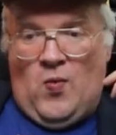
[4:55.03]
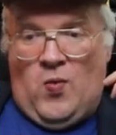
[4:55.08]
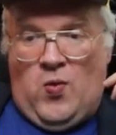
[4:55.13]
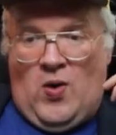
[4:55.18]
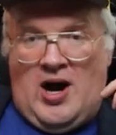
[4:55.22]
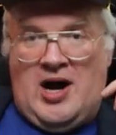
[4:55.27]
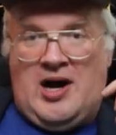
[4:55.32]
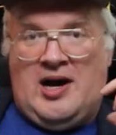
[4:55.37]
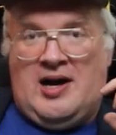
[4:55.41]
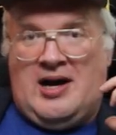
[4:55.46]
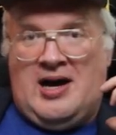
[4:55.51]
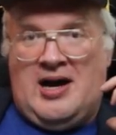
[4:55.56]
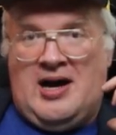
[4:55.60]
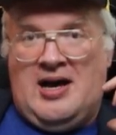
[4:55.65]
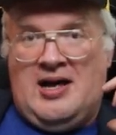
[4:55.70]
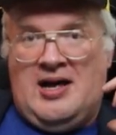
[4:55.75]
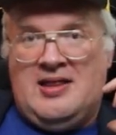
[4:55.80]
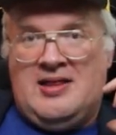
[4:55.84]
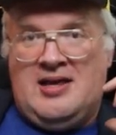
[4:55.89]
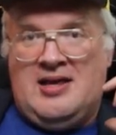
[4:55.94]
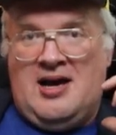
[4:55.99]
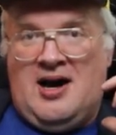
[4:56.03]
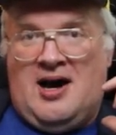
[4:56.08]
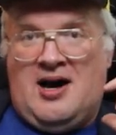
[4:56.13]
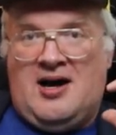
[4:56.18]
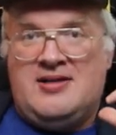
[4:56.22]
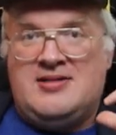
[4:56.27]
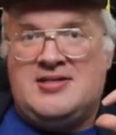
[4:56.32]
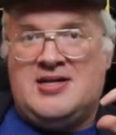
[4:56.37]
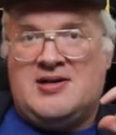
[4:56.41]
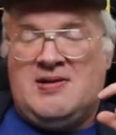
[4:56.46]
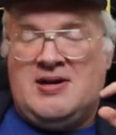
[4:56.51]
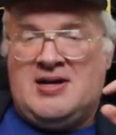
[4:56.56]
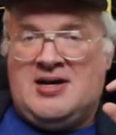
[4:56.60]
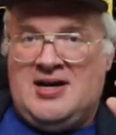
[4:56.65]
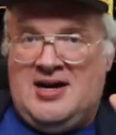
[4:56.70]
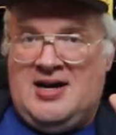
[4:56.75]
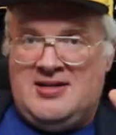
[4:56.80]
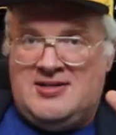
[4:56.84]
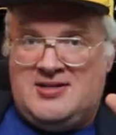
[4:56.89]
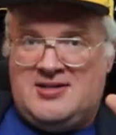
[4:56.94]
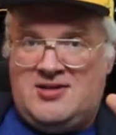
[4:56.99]
while the odds are
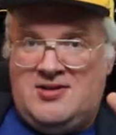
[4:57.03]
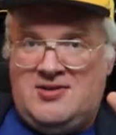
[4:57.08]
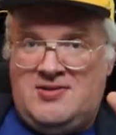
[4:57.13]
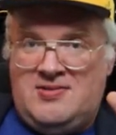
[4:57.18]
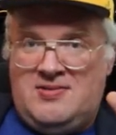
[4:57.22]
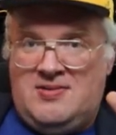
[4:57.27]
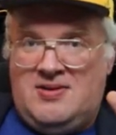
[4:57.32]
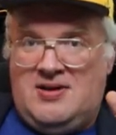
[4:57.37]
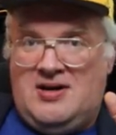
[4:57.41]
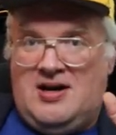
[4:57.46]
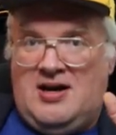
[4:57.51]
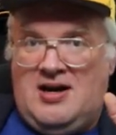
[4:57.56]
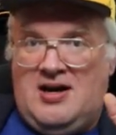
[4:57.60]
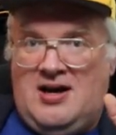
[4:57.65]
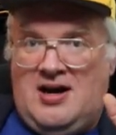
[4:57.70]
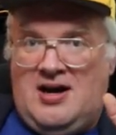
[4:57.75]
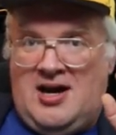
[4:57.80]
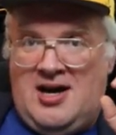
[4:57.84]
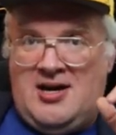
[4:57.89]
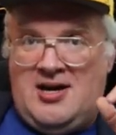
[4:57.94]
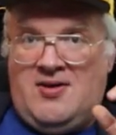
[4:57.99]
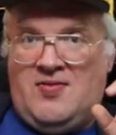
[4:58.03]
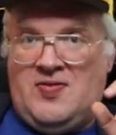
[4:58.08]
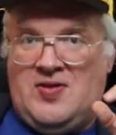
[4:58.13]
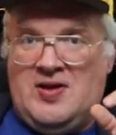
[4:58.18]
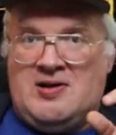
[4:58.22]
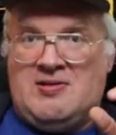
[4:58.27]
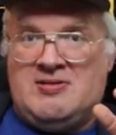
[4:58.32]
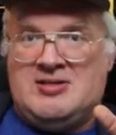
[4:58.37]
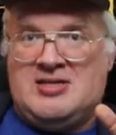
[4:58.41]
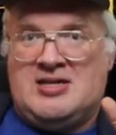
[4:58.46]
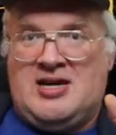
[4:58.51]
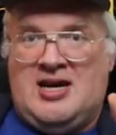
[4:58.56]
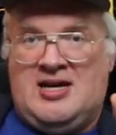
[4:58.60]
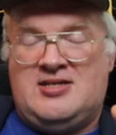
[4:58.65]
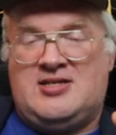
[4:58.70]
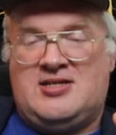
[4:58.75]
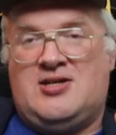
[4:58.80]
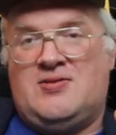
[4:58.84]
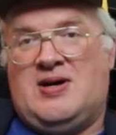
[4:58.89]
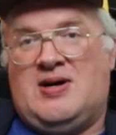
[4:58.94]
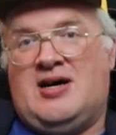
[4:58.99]
against you, I don't think it is
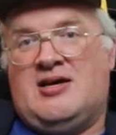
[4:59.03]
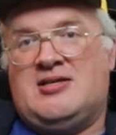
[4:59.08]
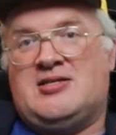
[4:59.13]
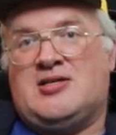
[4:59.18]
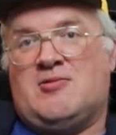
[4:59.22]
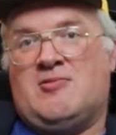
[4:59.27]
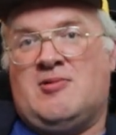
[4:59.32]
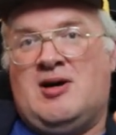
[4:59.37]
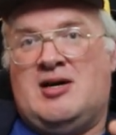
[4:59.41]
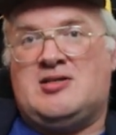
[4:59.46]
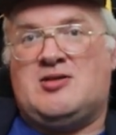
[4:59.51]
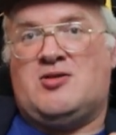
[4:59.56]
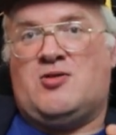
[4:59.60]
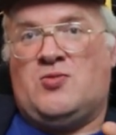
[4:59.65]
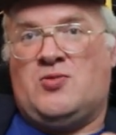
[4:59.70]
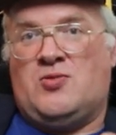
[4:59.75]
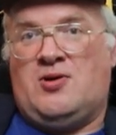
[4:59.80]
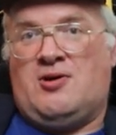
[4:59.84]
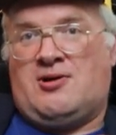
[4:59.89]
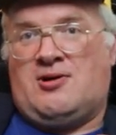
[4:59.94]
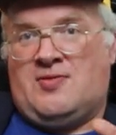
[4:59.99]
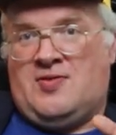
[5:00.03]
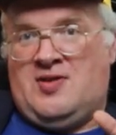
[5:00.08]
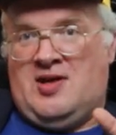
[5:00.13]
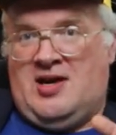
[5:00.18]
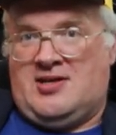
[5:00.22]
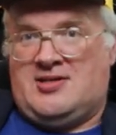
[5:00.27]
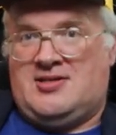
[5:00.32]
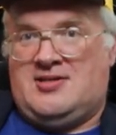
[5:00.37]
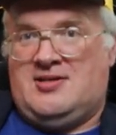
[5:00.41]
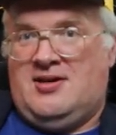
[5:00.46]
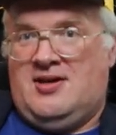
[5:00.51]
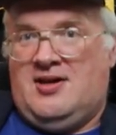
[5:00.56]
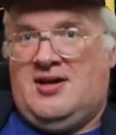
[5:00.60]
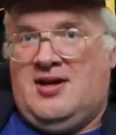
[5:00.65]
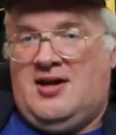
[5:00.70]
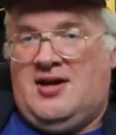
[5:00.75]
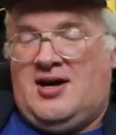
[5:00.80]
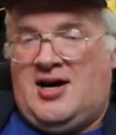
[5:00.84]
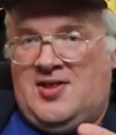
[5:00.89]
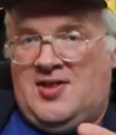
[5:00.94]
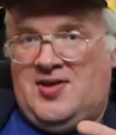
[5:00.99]
against you as the rest of the world thinks.
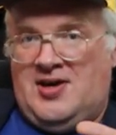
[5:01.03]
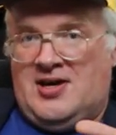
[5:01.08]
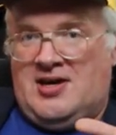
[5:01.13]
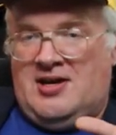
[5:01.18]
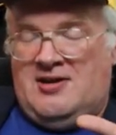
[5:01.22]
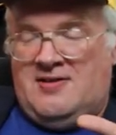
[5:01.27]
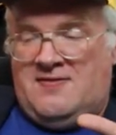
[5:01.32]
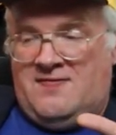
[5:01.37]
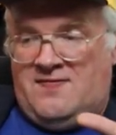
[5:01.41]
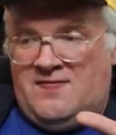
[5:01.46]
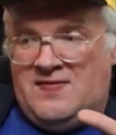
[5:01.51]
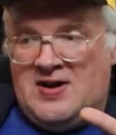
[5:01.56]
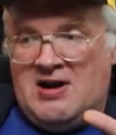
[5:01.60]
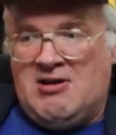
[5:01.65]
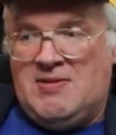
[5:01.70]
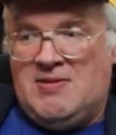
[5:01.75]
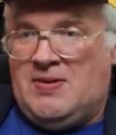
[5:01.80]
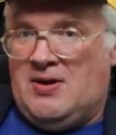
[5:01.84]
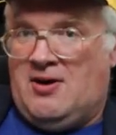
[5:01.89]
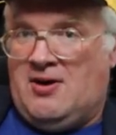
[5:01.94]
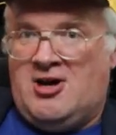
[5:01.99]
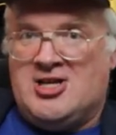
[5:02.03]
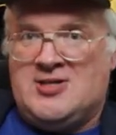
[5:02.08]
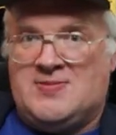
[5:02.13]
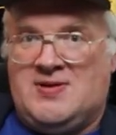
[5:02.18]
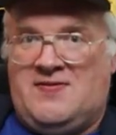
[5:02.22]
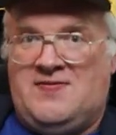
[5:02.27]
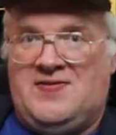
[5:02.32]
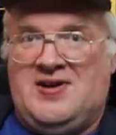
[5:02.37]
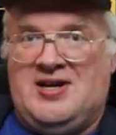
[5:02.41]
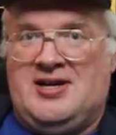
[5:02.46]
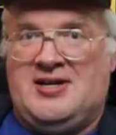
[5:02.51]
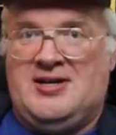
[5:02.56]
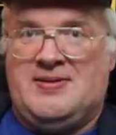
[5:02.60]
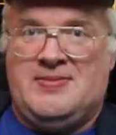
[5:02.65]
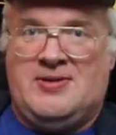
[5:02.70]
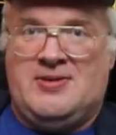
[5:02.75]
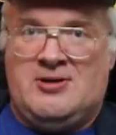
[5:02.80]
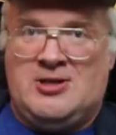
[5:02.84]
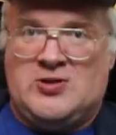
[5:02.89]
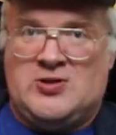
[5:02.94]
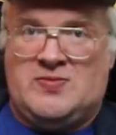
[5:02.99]
I think it is very plausible Finland
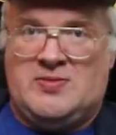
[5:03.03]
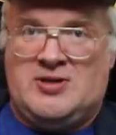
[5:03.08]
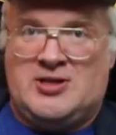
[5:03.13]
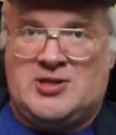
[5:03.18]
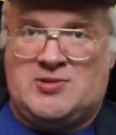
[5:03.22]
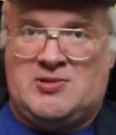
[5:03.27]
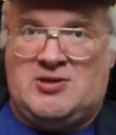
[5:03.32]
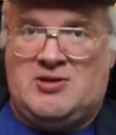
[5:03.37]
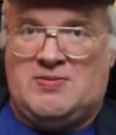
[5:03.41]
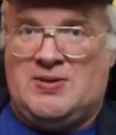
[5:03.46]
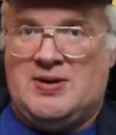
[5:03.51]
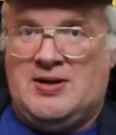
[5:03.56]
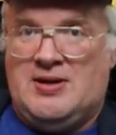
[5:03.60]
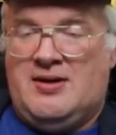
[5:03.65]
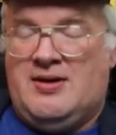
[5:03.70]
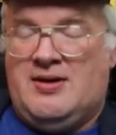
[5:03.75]
emerges from this group,